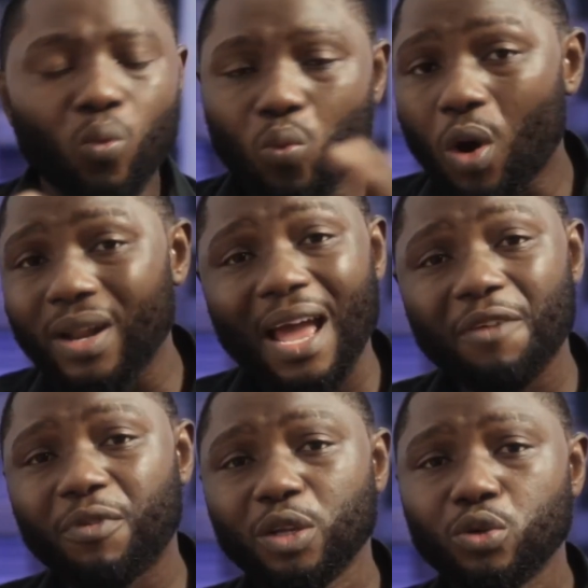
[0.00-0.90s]

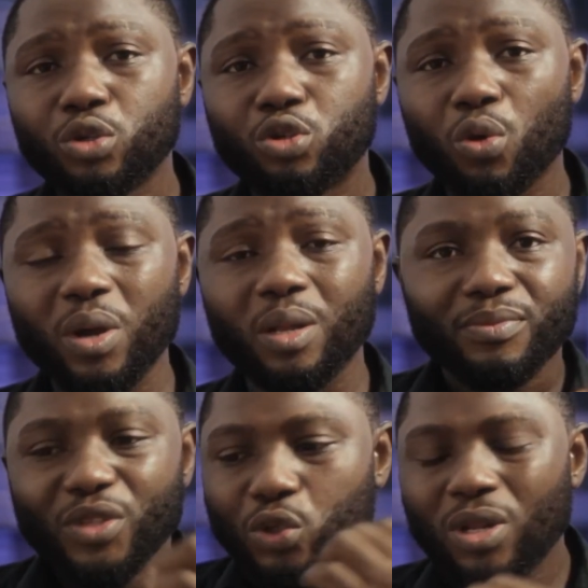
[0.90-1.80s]
Whatever you're doing,
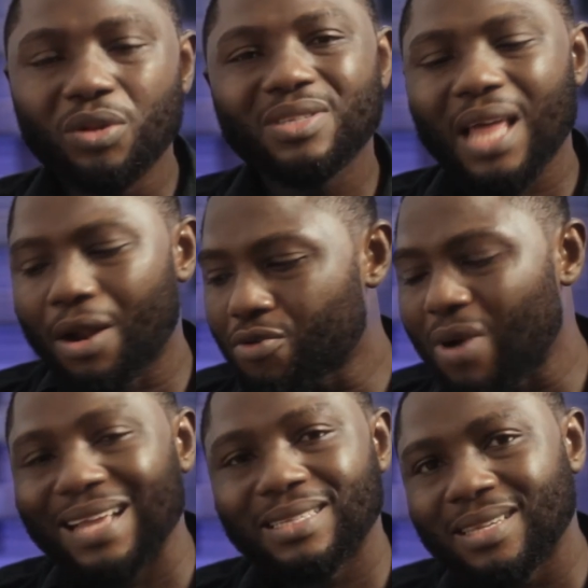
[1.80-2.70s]
you need to start
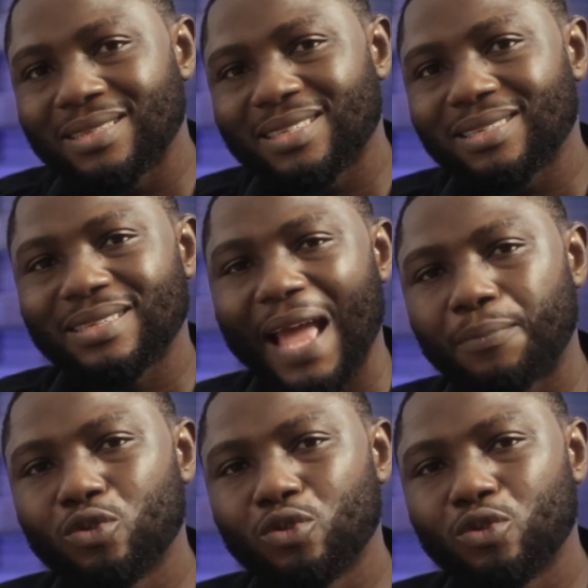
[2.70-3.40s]
writing steps.